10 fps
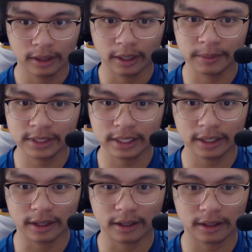Let me
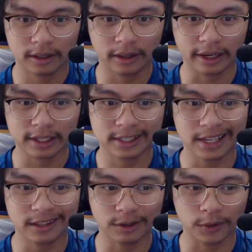see the
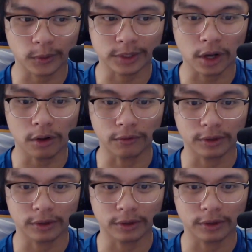extent of your resolve,